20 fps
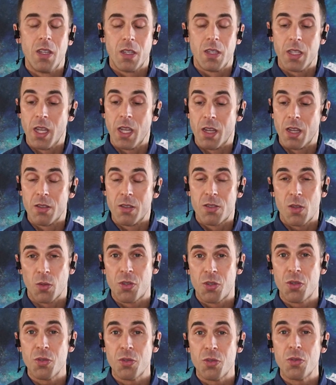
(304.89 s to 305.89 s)
Yeah. So
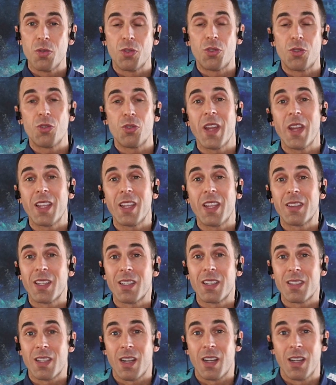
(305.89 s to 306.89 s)
two main
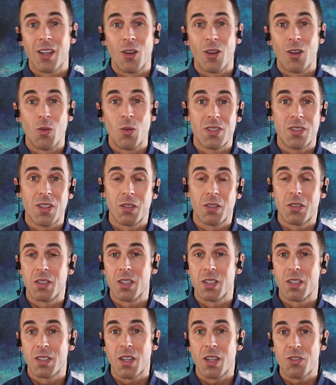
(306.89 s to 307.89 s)
things that I always start the
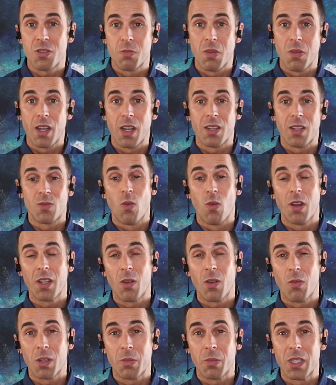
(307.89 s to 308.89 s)
discussion by is one, I
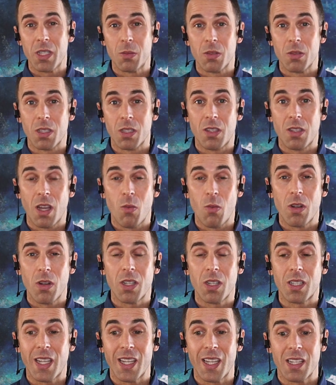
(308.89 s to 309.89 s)
want
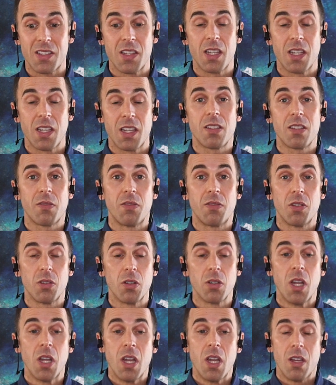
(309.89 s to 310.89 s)
to get a sense of
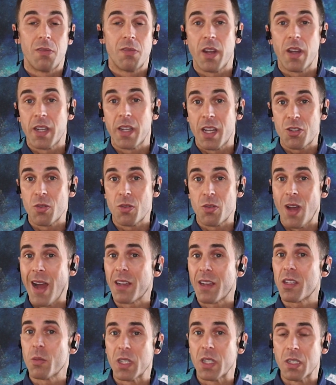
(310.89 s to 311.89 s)
their financial
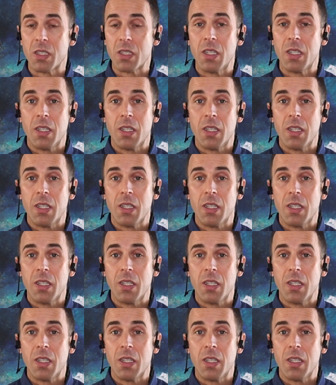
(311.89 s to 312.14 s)
acumen.